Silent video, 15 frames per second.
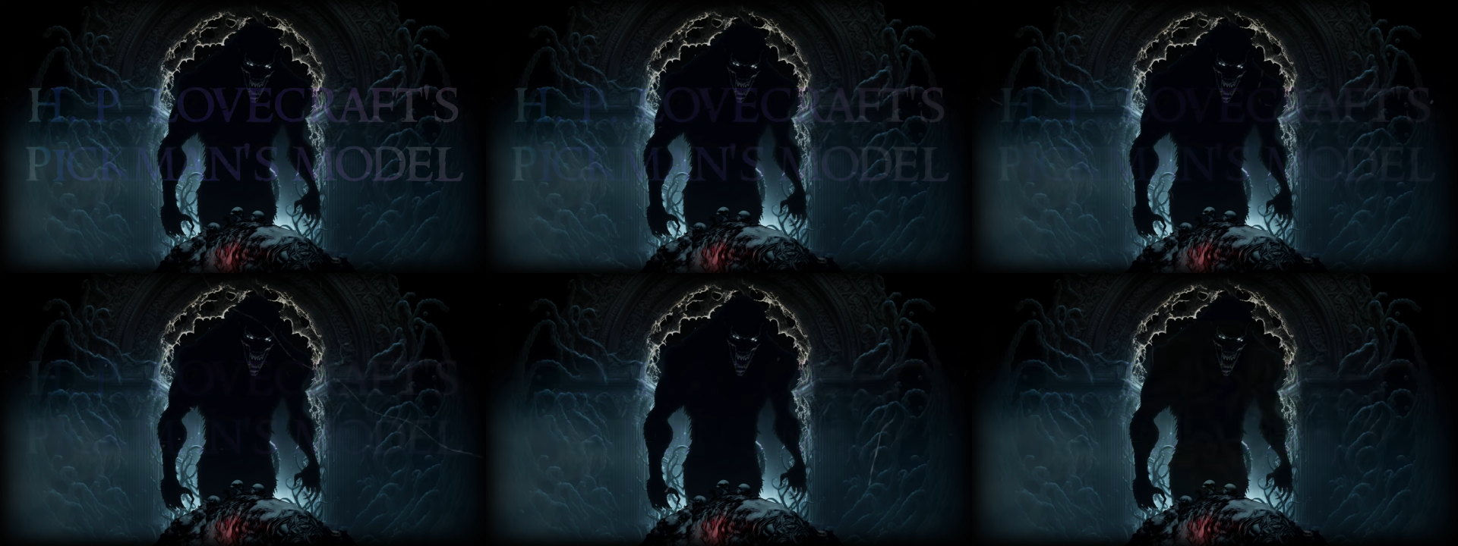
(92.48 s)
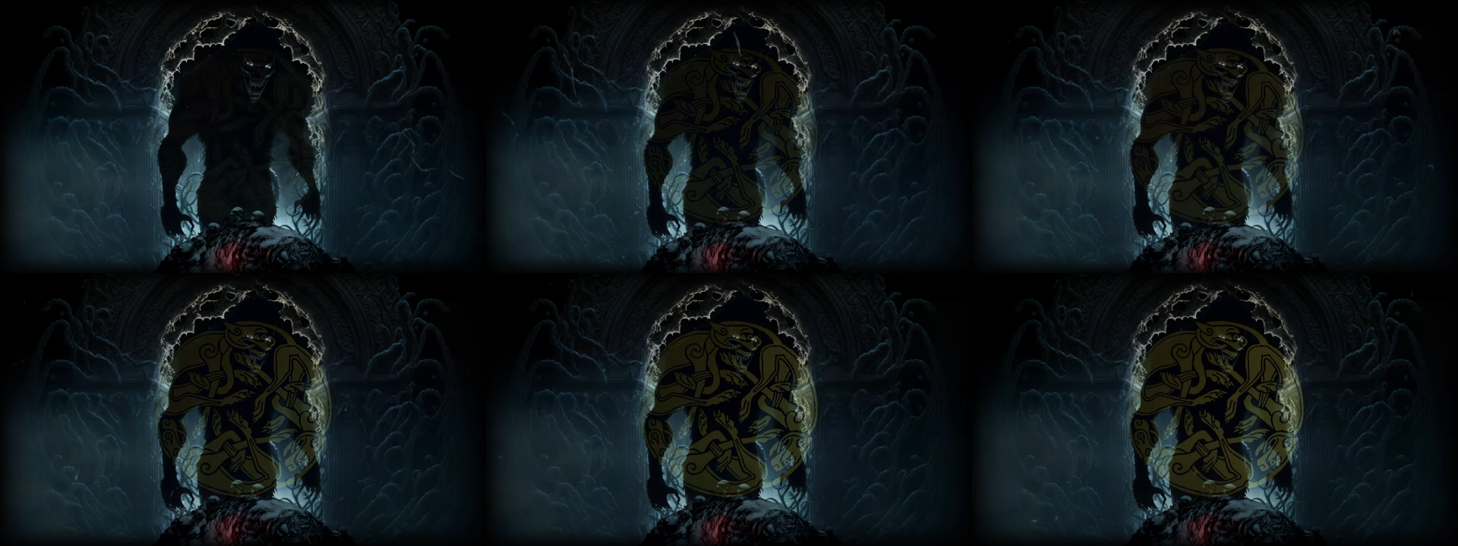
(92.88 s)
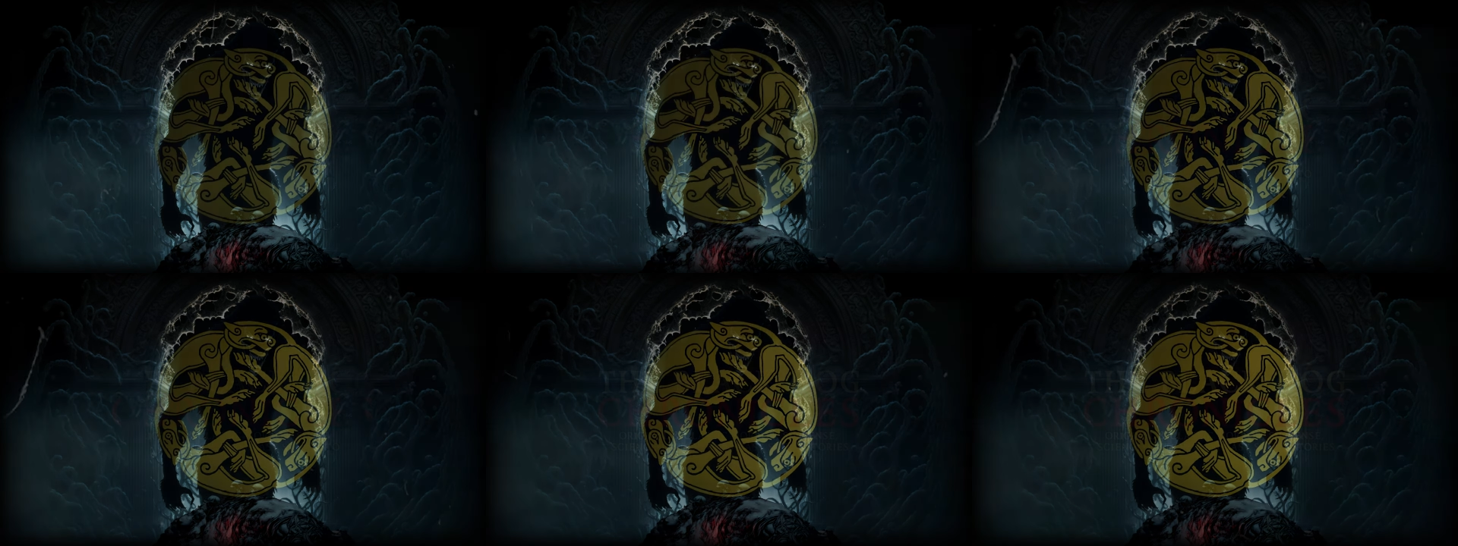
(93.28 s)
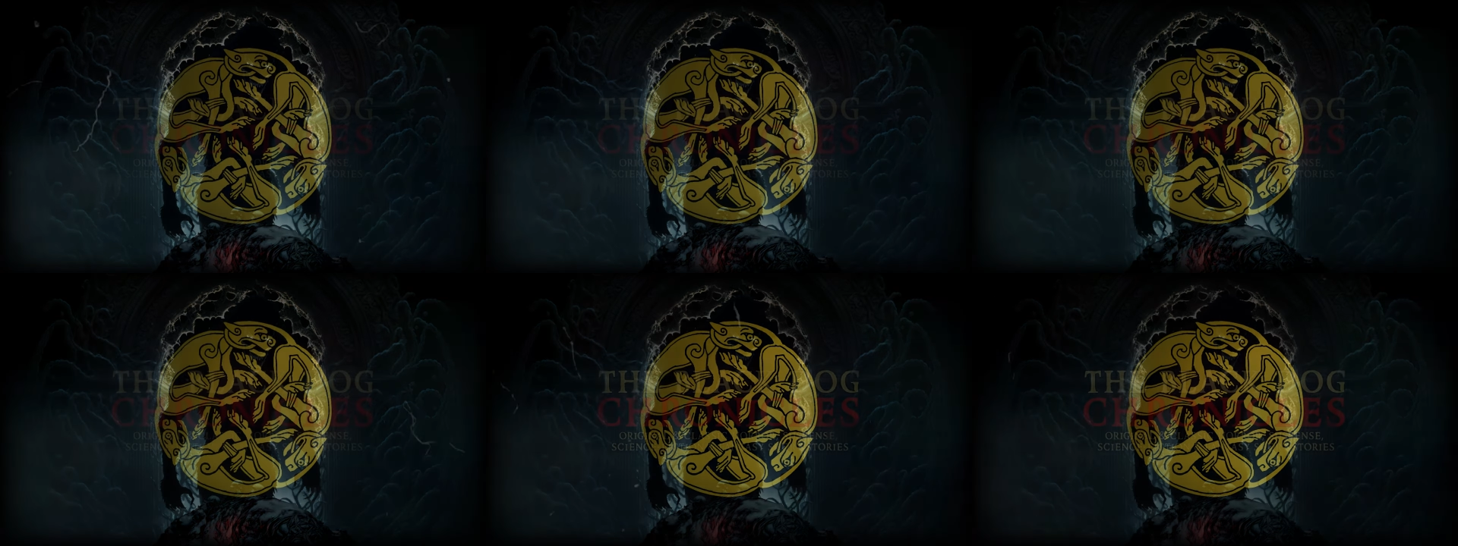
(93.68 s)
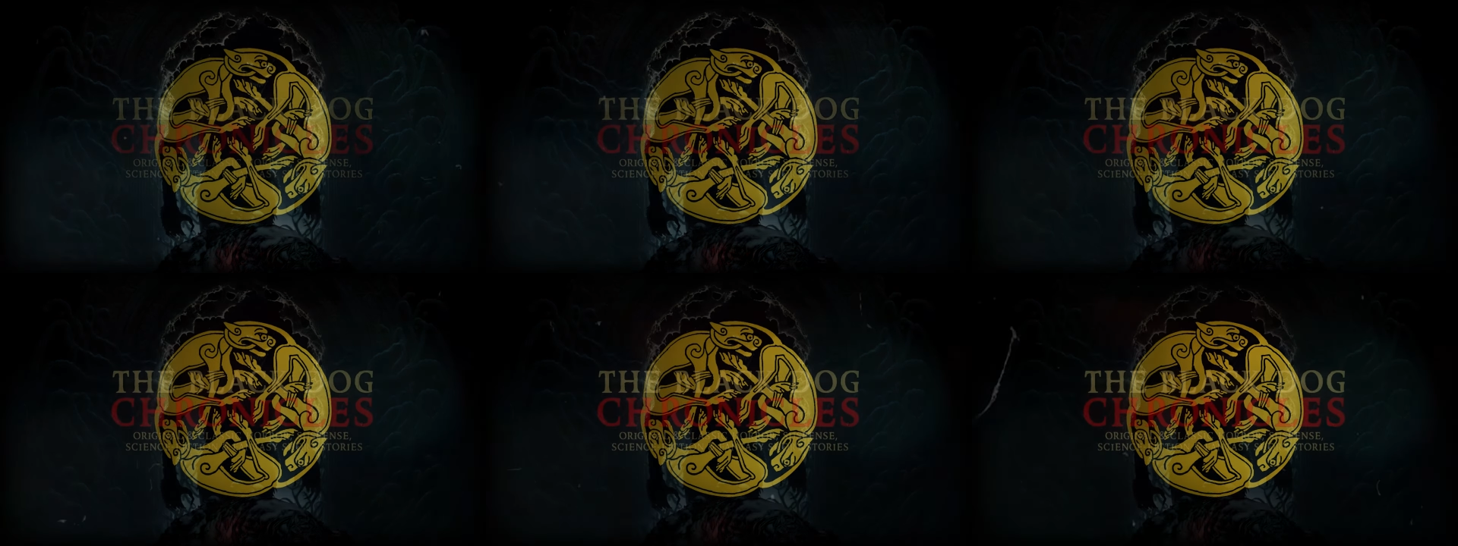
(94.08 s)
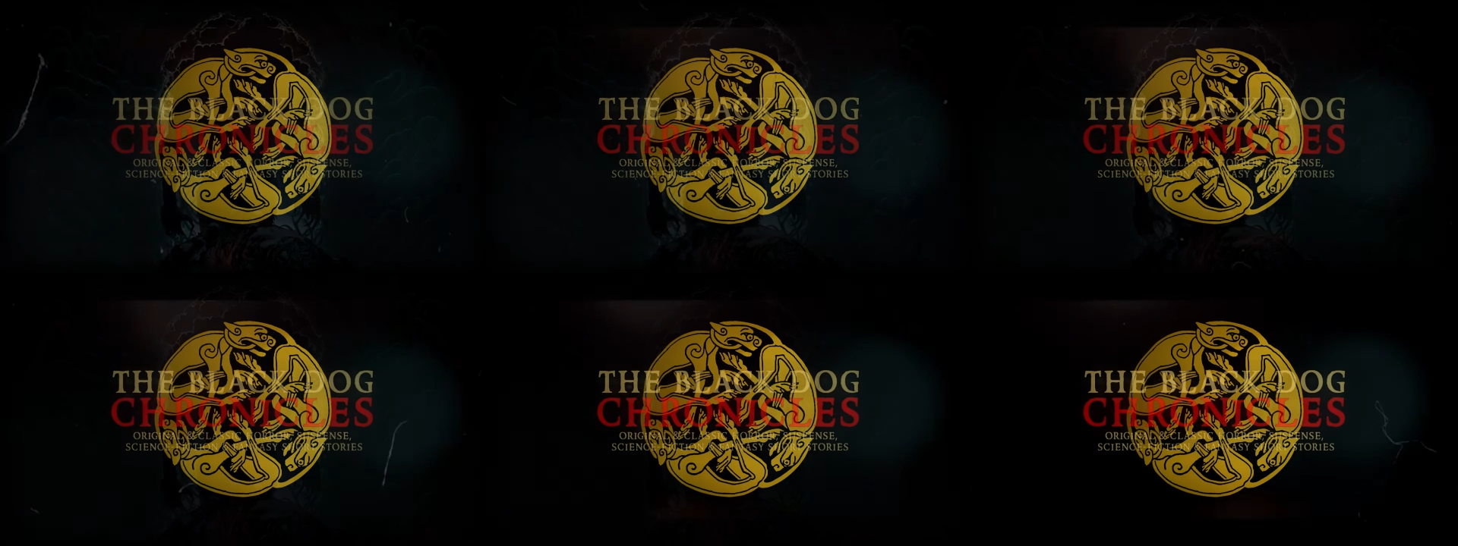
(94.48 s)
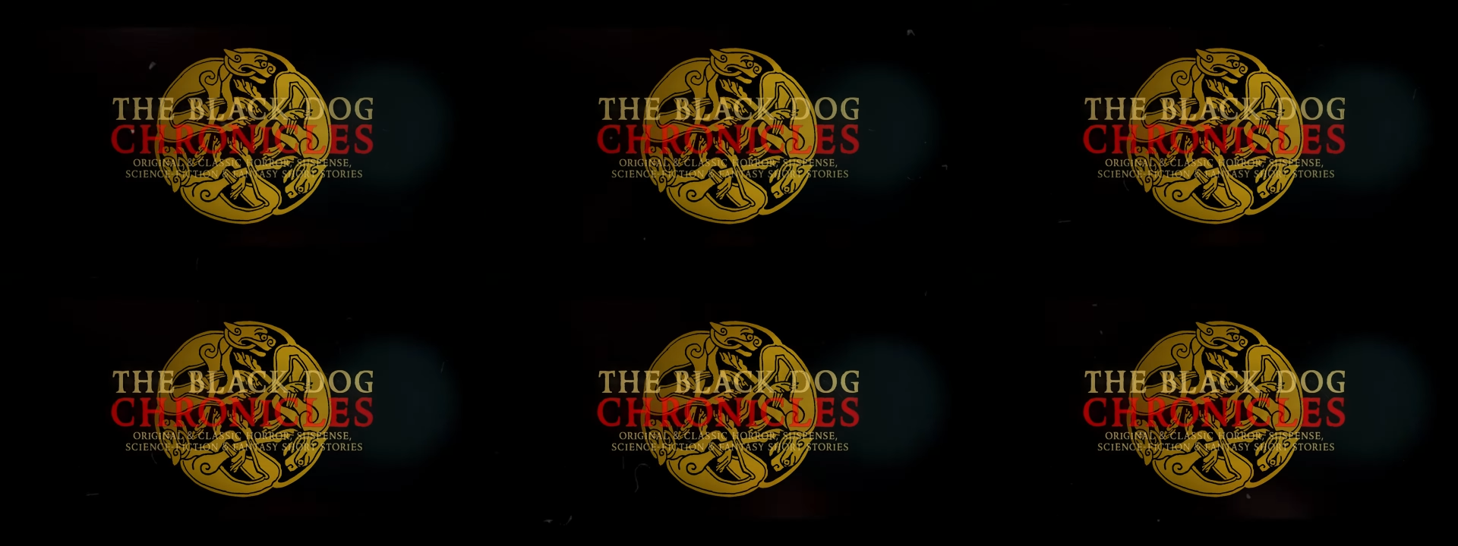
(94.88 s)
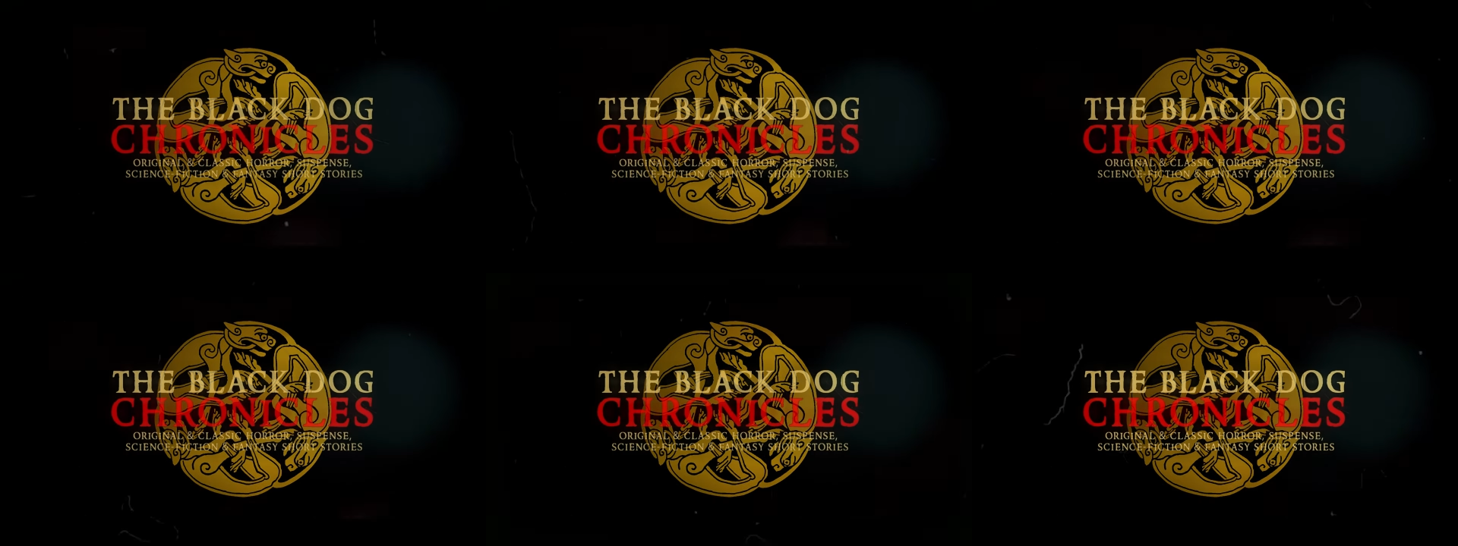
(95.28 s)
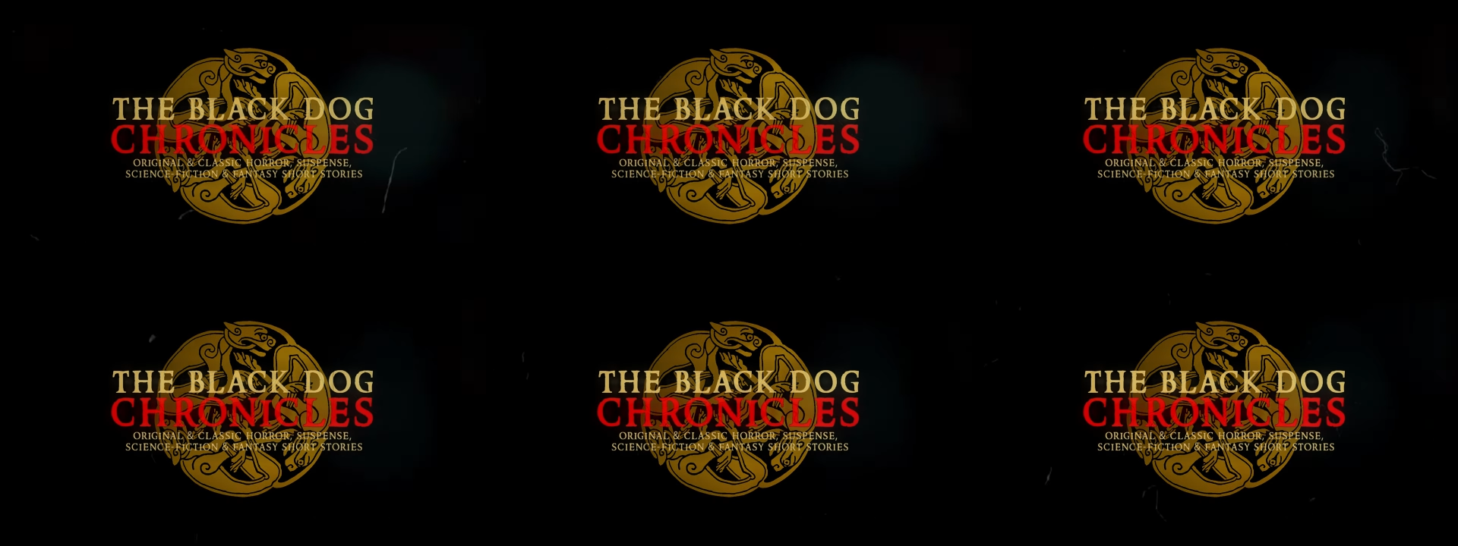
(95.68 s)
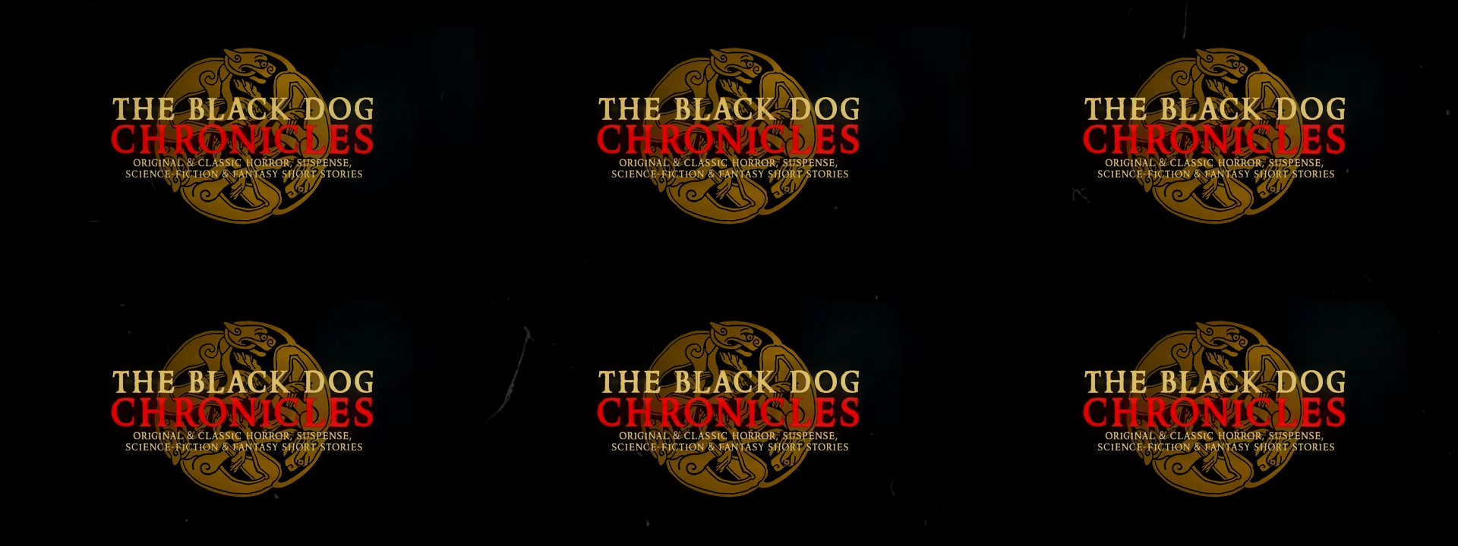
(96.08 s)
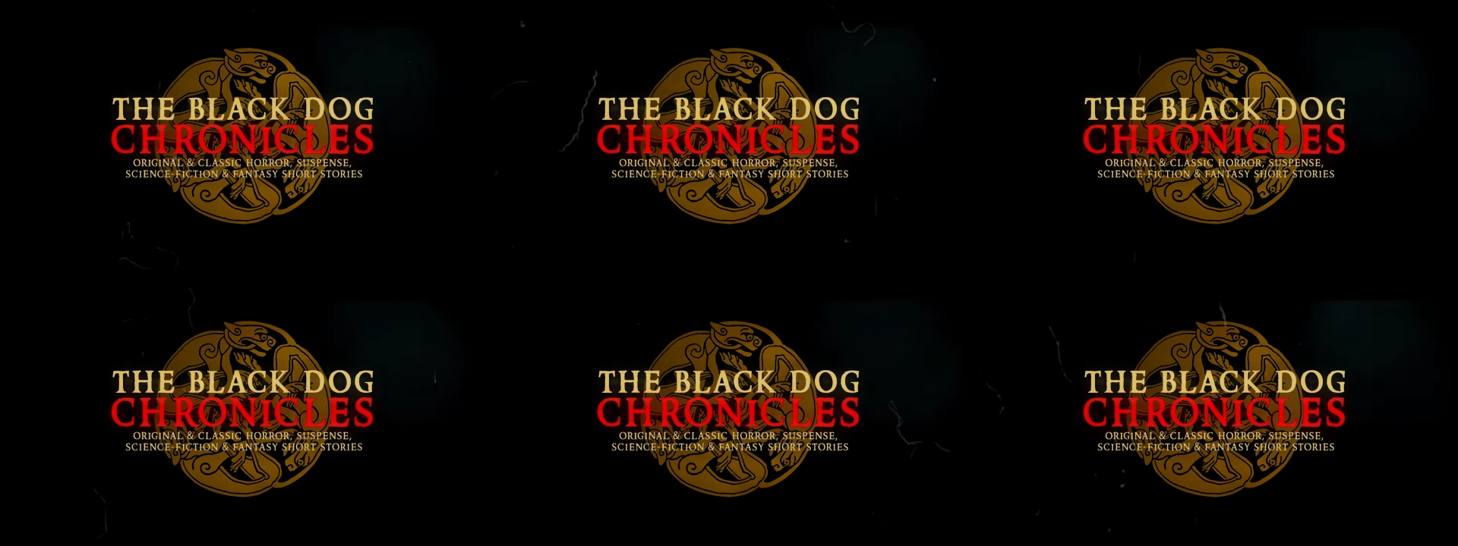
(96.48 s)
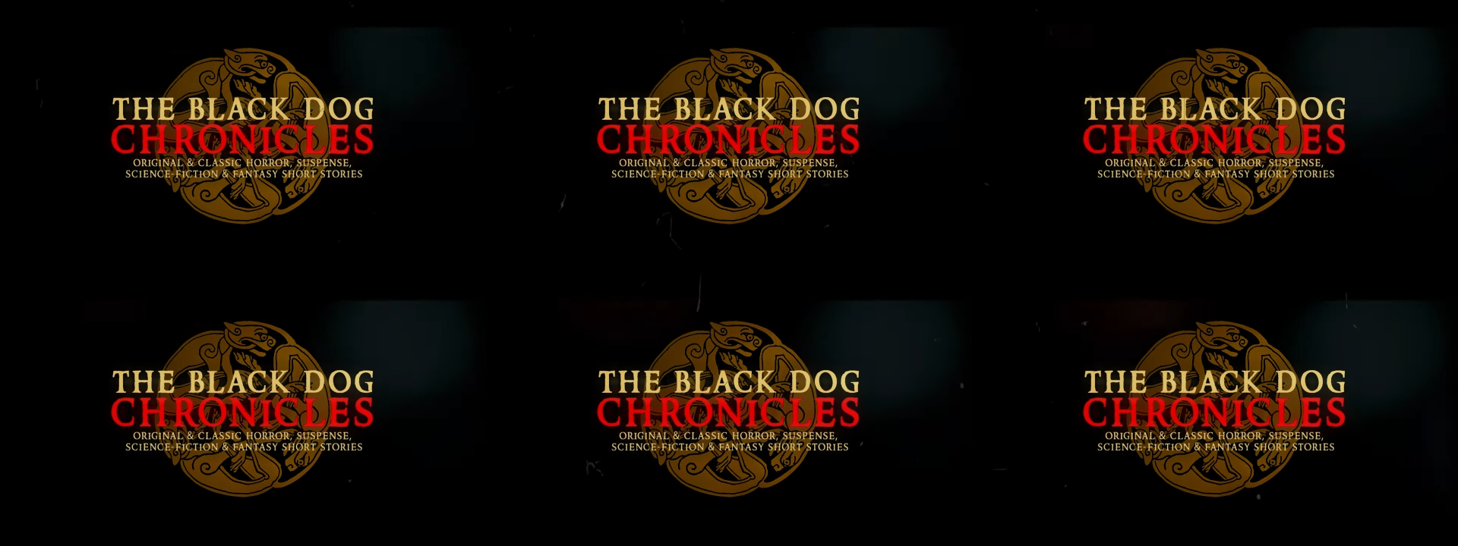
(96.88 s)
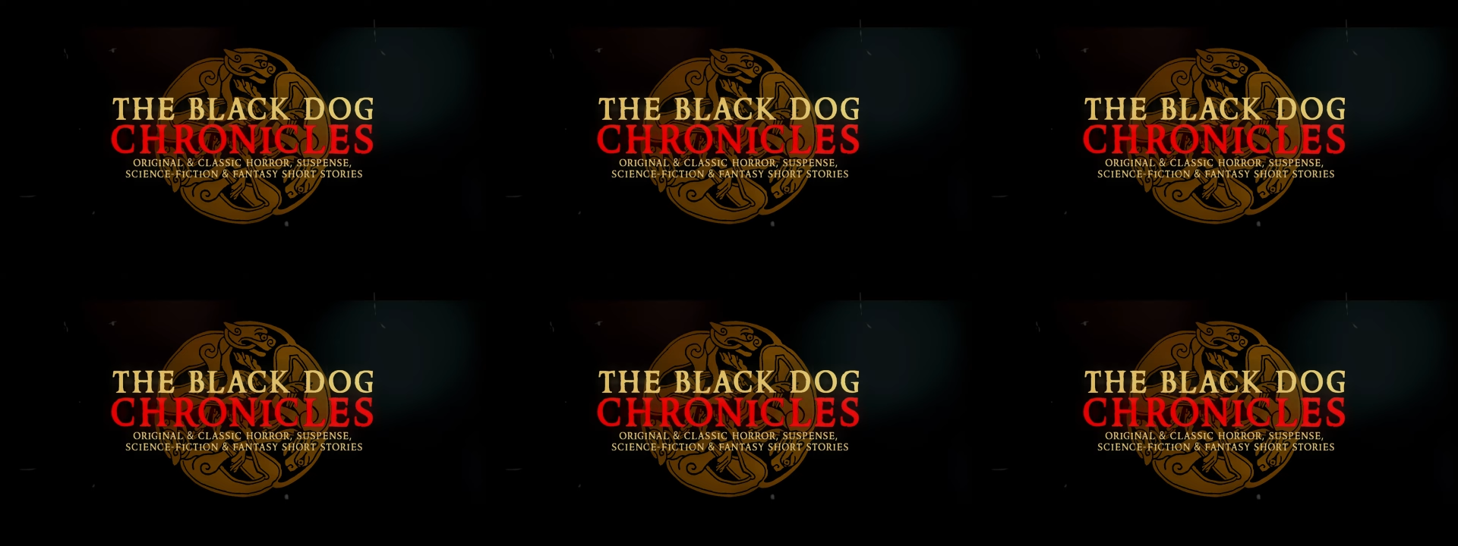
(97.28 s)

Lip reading: No face is visible, so there are no lips to read.